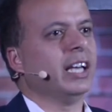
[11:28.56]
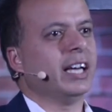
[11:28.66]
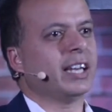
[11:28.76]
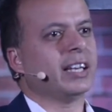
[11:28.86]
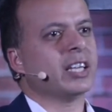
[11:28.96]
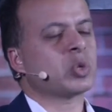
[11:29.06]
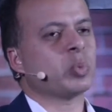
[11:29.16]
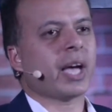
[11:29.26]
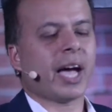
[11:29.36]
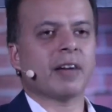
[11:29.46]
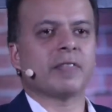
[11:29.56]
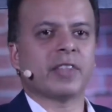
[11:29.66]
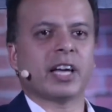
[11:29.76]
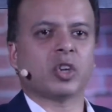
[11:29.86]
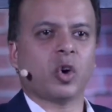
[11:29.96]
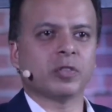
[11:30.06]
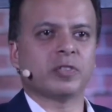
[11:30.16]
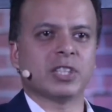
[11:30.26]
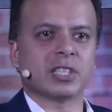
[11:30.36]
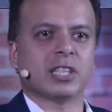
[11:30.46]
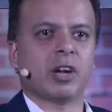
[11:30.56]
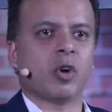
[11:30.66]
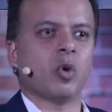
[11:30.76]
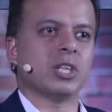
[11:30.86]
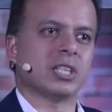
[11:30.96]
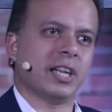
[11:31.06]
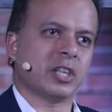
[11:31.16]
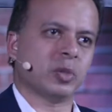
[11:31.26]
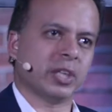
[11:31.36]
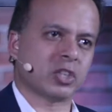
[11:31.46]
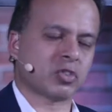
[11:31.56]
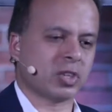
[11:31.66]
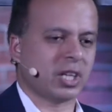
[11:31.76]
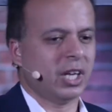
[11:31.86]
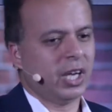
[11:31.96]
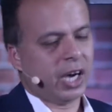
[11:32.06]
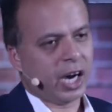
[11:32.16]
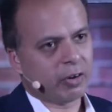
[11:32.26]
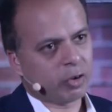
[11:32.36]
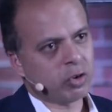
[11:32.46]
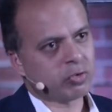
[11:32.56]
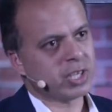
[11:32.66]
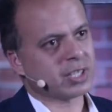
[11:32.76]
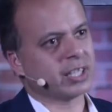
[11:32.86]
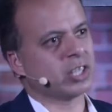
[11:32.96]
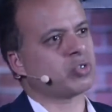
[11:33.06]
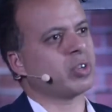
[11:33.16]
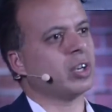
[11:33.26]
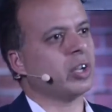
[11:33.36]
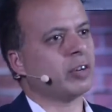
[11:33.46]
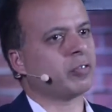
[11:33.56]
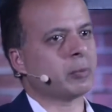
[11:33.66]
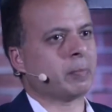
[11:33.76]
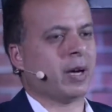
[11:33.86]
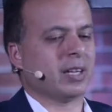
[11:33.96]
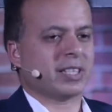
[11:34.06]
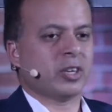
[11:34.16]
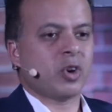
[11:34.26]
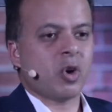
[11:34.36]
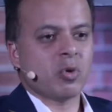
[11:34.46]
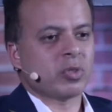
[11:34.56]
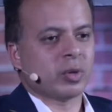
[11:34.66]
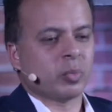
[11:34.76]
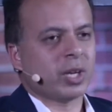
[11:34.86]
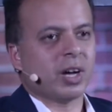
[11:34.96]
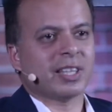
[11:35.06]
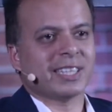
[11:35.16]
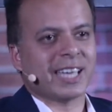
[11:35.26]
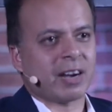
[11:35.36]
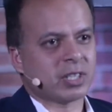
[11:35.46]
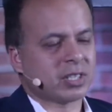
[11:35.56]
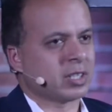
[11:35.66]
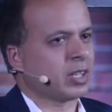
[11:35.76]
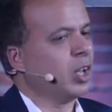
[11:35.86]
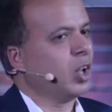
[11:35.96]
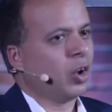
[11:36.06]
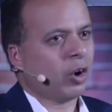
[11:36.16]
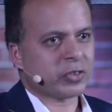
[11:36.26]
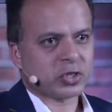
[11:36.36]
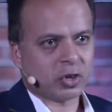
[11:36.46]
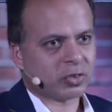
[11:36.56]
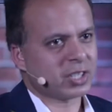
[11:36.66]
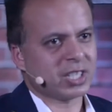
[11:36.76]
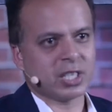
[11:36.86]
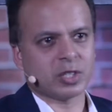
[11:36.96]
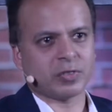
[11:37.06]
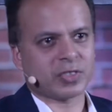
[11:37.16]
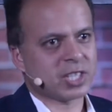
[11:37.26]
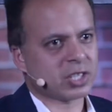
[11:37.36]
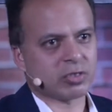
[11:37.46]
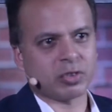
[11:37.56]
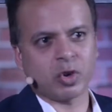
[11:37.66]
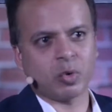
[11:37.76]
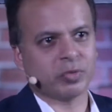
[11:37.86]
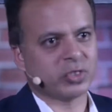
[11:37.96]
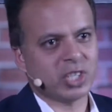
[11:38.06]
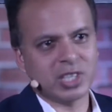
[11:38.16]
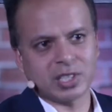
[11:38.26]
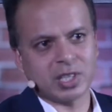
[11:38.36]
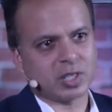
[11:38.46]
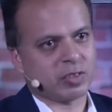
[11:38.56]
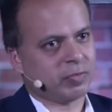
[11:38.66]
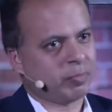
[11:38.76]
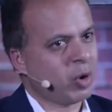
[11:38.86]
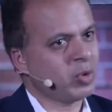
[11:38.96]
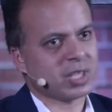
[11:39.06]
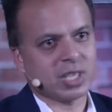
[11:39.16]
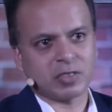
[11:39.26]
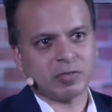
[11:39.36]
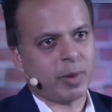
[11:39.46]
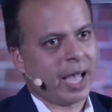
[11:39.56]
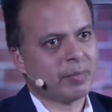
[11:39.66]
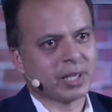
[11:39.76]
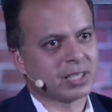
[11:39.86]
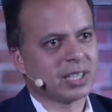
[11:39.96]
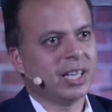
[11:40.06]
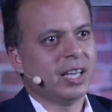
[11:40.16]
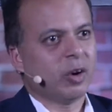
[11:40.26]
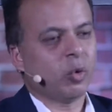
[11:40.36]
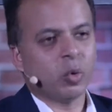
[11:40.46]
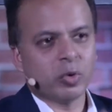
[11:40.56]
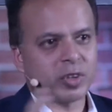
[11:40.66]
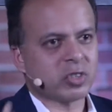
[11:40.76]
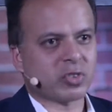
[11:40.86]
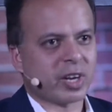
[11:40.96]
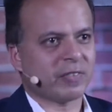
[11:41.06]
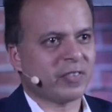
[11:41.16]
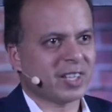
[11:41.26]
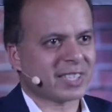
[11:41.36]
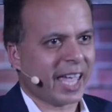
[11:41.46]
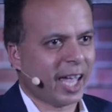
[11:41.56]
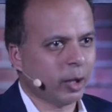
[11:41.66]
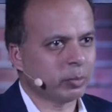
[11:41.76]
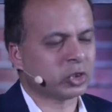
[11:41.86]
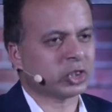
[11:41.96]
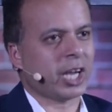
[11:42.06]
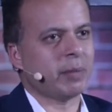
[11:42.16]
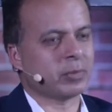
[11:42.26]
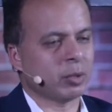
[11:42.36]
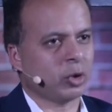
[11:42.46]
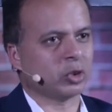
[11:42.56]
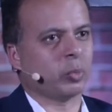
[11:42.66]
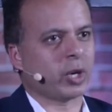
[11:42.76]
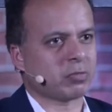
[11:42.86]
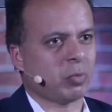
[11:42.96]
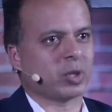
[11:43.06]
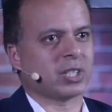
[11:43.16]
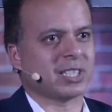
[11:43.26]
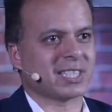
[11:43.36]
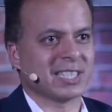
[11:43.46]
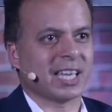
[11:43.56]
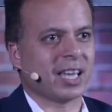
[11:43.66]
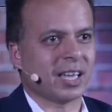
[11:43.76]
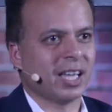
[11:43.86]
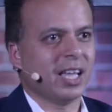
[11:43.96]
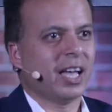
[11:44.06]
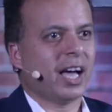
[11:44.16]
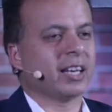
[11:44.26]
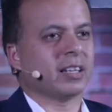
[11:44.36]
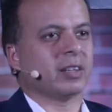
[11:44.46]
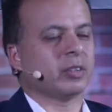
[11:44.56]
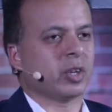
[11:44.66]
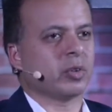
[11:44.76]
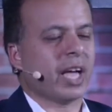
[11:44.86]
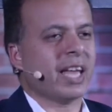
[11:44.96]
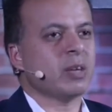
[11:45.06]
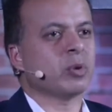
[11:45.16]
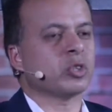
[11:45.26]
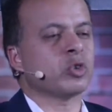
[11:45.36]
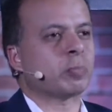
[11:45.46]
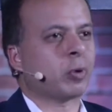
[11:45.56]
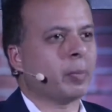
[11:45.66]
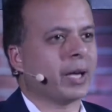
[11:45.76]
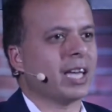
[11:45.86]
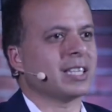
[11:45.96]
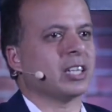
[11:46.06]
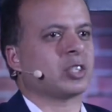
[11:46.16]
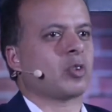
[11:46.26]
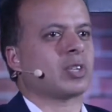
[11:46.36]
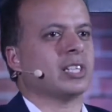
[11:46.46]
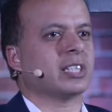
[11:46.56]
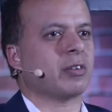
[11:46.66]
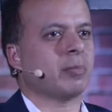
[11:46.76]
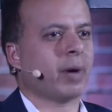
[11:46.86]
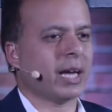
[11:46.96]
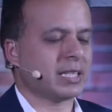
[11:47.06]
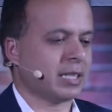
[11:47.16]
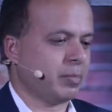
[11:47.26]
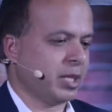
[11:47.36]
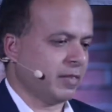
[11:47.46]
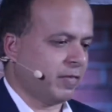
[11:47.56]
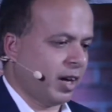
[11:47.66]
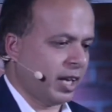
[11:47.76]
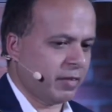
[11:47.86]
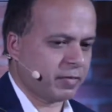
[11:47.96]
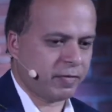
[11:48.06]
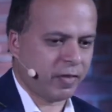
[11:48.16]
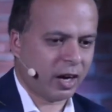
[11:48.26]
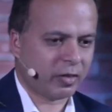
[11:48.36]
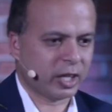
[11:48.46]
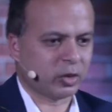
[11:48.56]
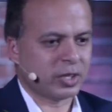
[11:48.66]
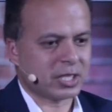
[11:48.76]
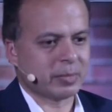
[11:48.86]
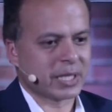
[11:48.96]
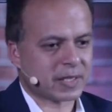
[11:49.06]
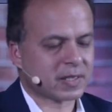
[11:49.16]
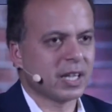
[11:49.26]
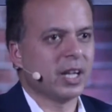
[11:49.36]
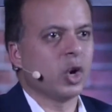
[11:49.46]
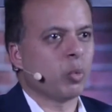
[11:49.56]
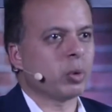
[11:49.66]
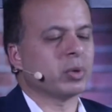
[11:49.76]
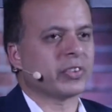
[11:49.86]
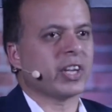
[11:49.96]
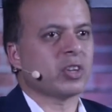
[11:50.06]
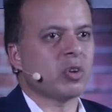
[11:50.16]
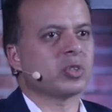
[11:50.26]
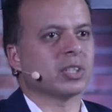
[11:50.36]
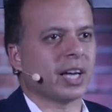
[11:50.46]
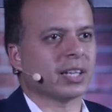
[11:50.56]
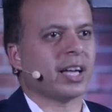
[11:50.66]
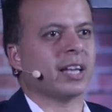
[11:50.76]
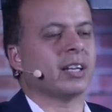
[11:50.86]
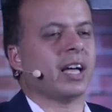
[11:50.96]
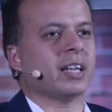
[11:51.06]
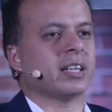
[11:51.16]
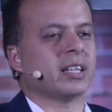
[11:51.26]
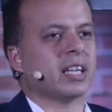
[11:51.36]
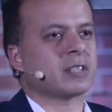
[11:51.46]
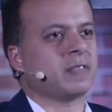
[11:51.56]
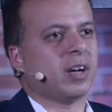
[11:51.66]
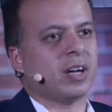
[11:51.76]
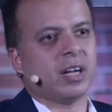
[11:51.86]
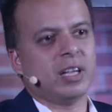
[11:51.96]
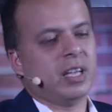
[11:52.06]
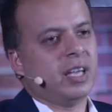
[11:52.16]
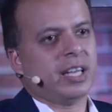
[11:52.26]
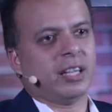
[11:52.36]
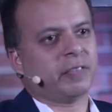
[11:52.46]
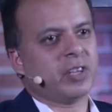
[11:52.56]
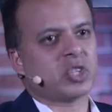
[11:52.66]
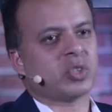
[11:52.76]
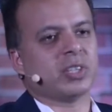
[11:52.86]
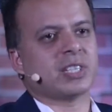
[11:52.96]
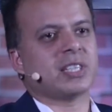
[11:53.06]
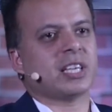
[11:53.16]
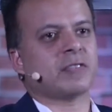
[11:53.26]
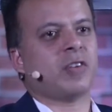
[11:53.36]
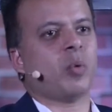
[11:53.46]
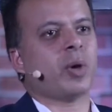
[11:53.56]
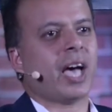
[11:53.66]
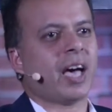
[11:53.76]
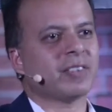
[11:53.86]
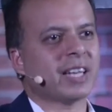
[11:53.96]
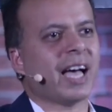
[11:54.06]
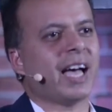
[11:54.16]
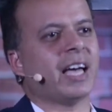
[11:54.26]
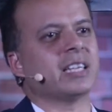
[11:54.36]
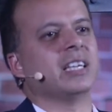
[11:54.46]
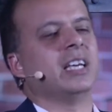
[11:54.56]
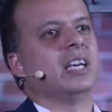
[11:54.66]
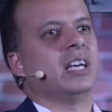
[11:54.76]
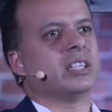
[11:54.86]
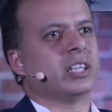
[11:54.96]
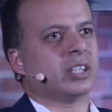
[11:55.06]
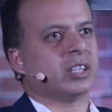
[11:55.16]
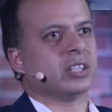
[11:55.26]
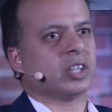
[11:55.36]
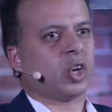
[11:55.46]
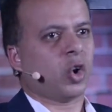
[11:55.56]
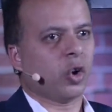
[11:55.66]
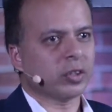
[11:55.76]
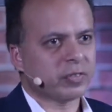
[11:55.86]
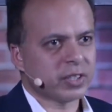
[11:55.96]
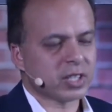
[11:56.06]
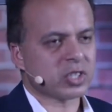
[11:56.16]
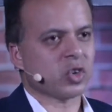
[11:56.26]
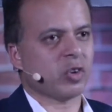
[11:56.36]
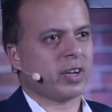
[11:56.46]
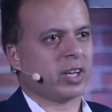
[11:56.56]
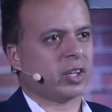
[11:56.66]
And unless we have that confidence in our own intellectual history, our own recent history, and learn from the past, and know that we are the inheritors of Socrates, of Cicero, of Jesus, of Moses, of Muhammad, all of those great figures helped shape the modern West for what it is today. And anyone who's propagating a totalitarian mindset, be it the far left, far right, or Islamists, we will say no to that. And thus far, and I'll finish on this, thus far we haven't had the confidence of our